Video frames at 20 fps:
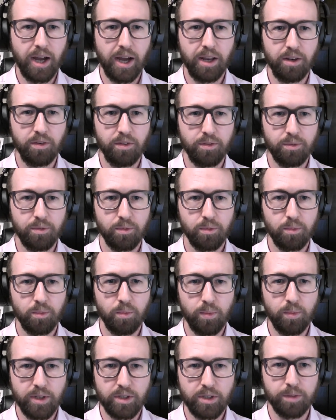and
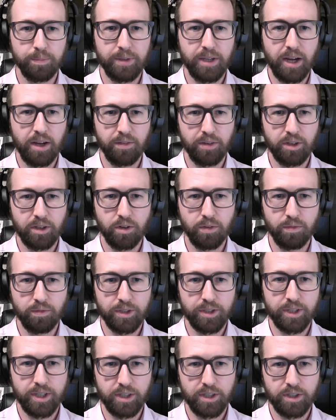we should be having
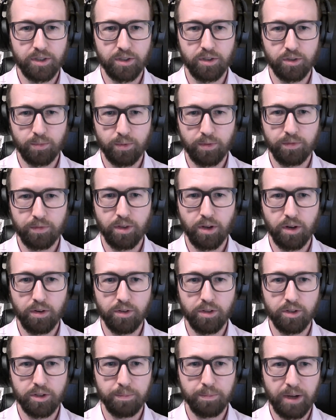conversations with
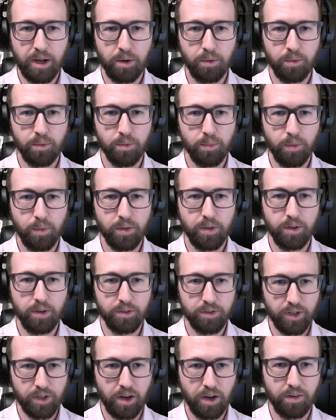donors about what
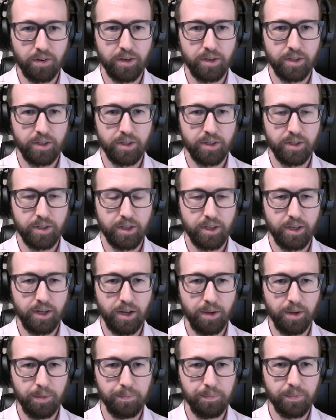those are.
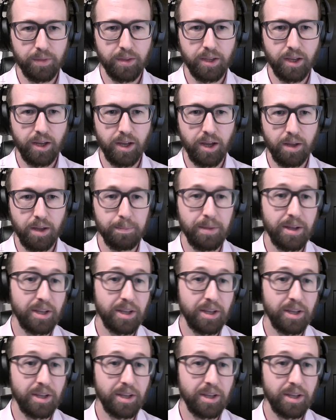It